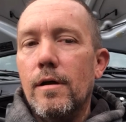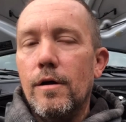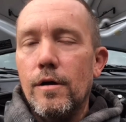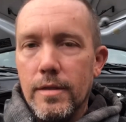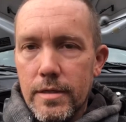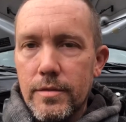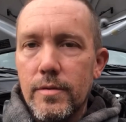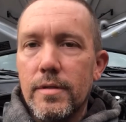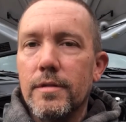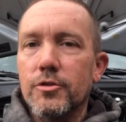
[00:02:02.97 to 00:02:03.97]
I'll link to it
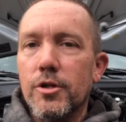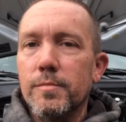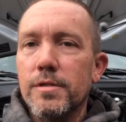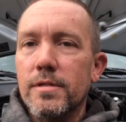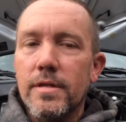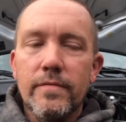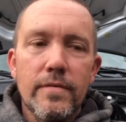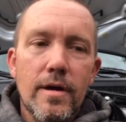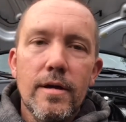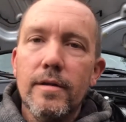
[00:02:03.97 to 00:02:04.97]
in the description if
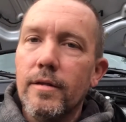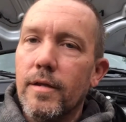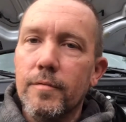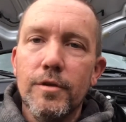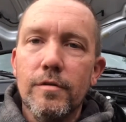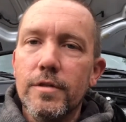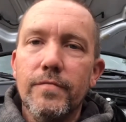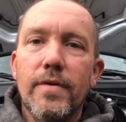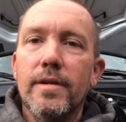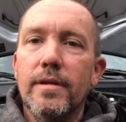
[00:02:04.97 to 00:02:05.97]
not uh, you know just
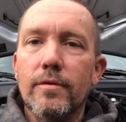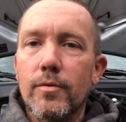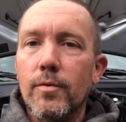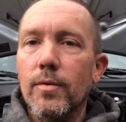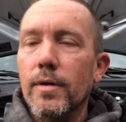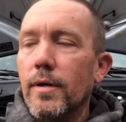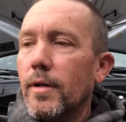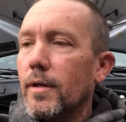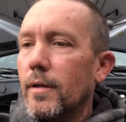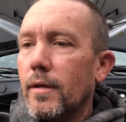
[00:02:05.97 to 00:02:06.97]
find an intercooler
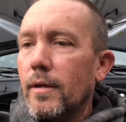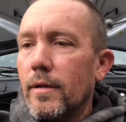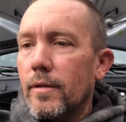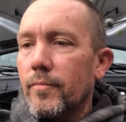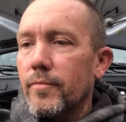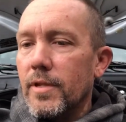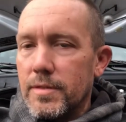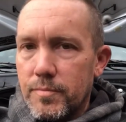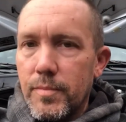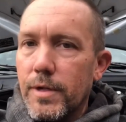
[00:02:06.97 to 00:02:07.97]

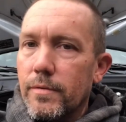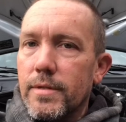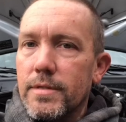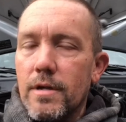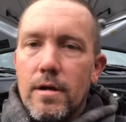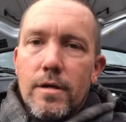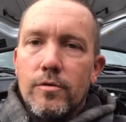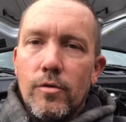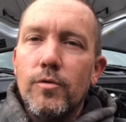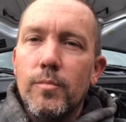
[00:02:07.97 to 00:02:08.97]
that's bigger than stock
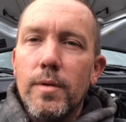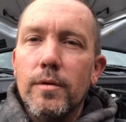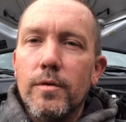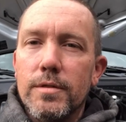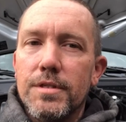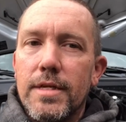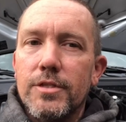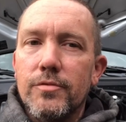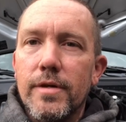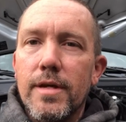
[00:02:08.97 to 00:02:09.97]
you'll, you'll be able to go
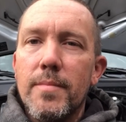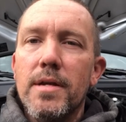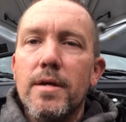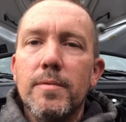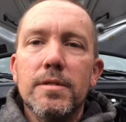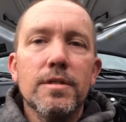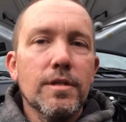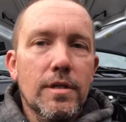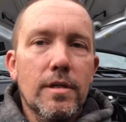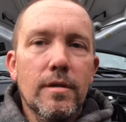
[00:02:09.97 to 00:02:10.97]
stage three it might not be as
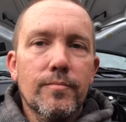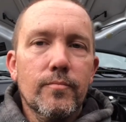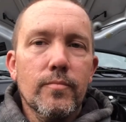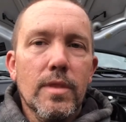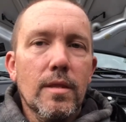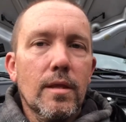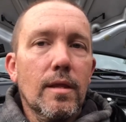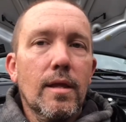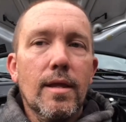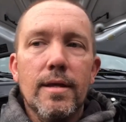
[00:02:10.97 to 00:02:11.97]
good
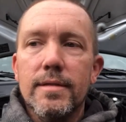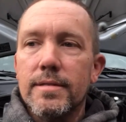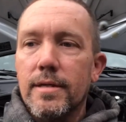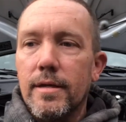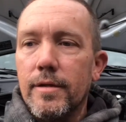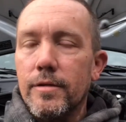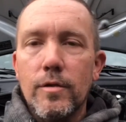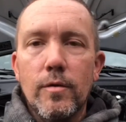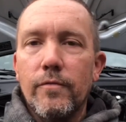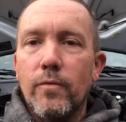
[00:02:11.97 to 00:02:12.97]
as uh, you
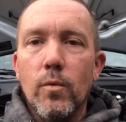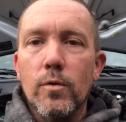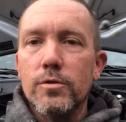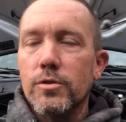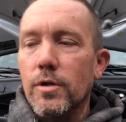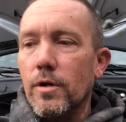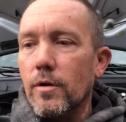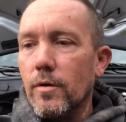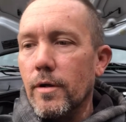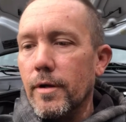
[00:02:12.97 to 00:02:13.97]
know a forge or,
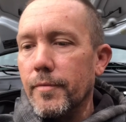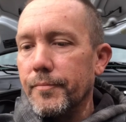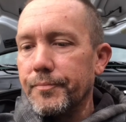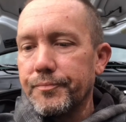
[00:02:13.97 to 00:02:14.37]
or um,